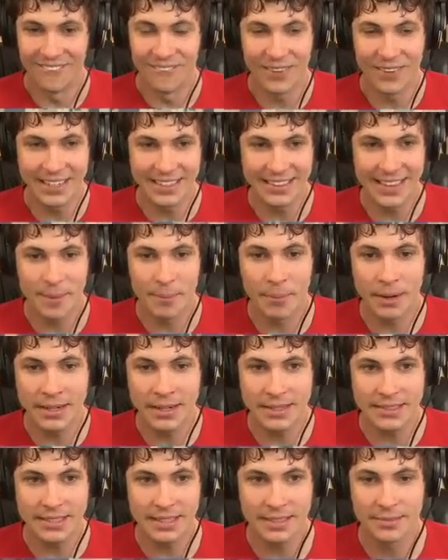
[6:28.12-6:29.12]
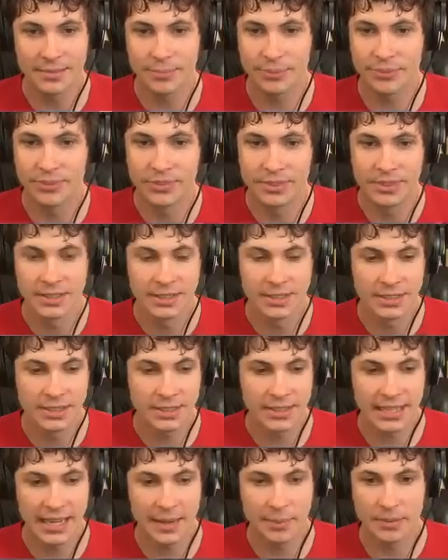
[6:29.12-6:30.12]
Where did that money?
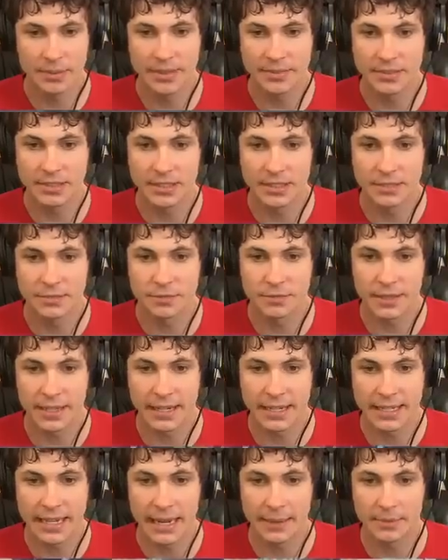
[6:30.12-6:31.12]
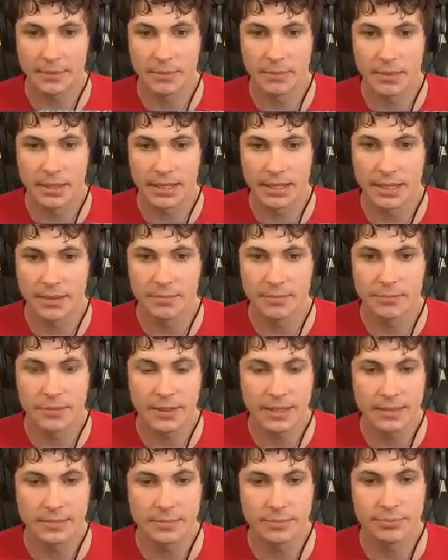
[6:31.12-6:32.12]
Can't believe she just freaking kept the money in her,
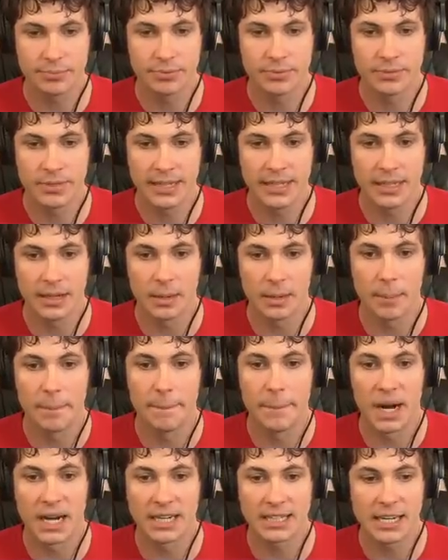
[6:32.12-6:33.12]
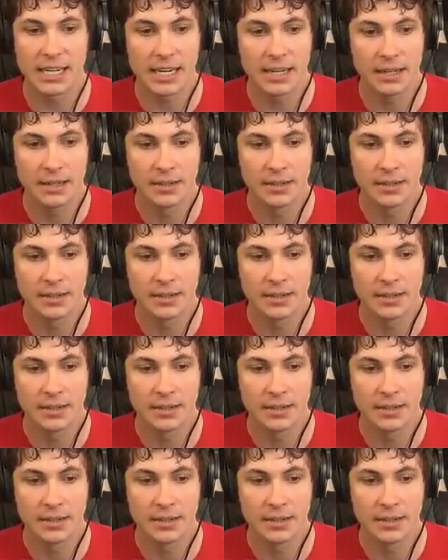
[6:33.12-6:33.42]
freaking, in her body.